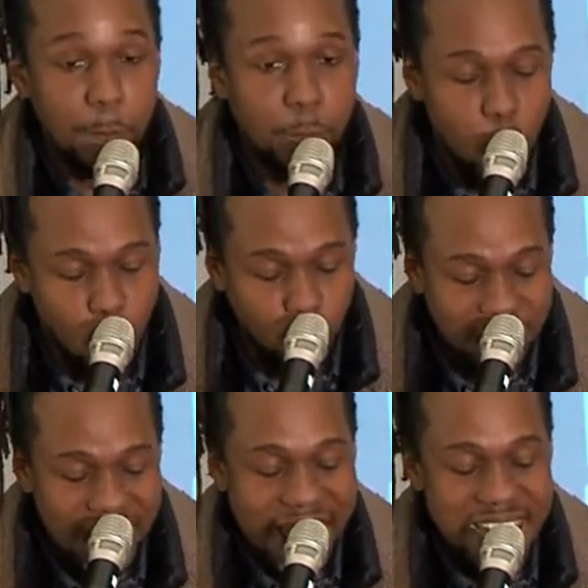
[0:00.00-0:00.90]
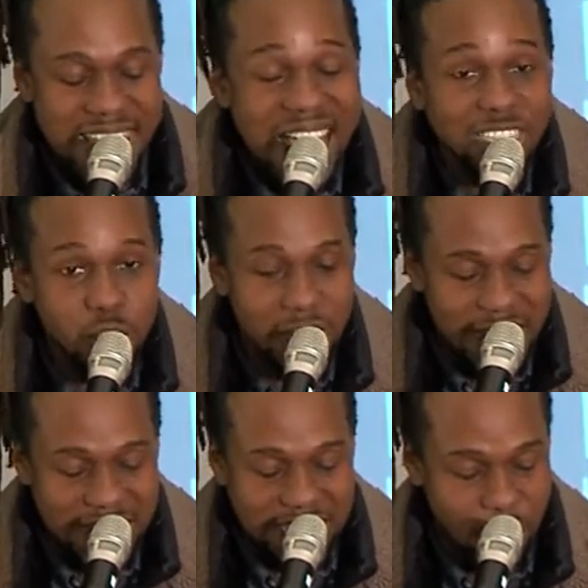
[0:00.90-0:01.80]
bold, and
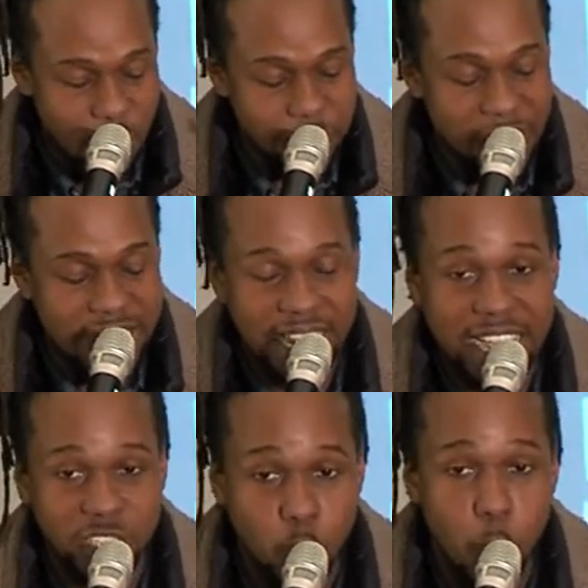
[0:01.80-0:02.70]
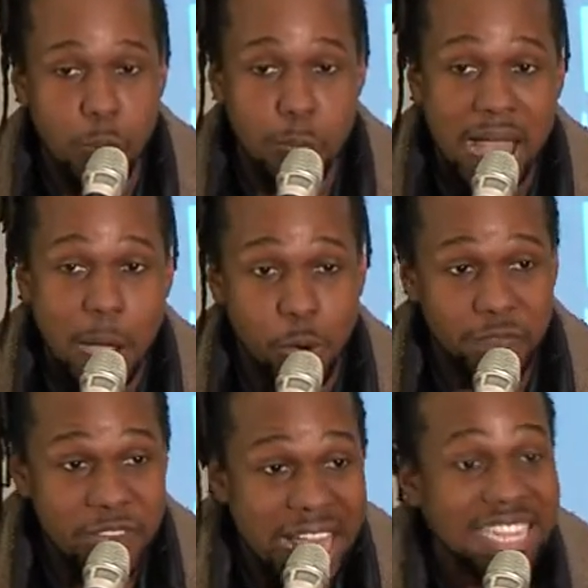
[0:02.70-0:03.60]
nationalizing our fight against corporate power. In
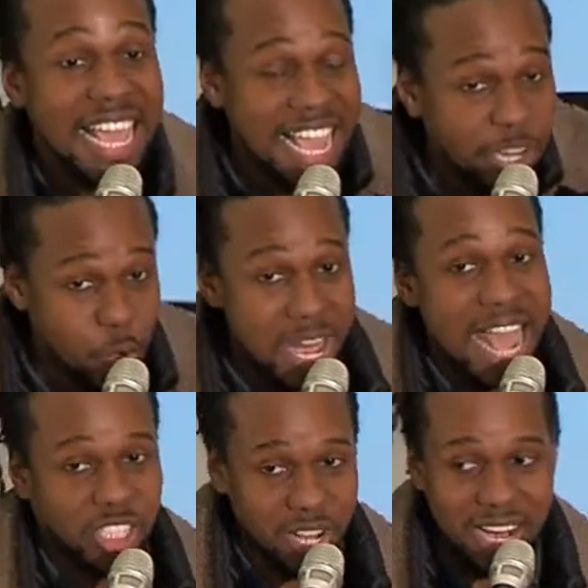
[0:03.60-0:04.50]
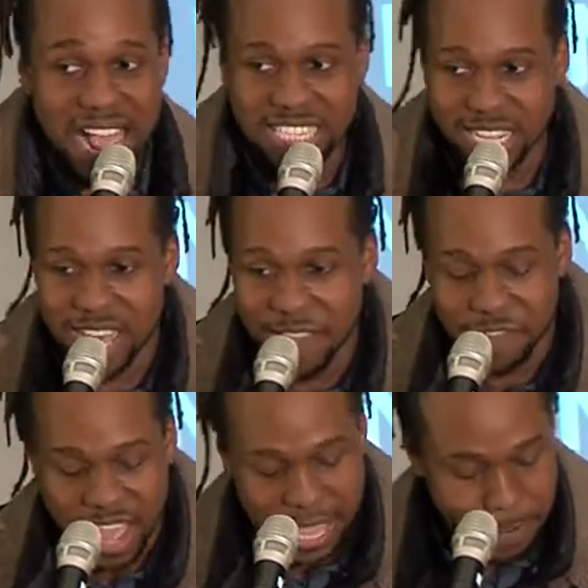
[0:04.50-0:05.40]
fact, internationalizing that
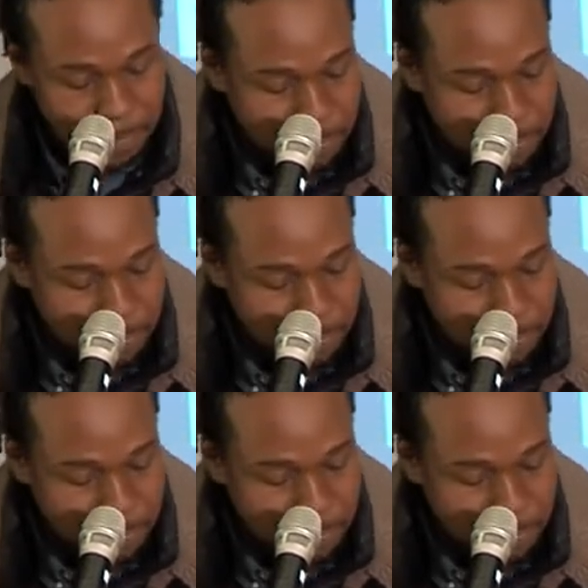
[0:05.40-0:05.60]
fight.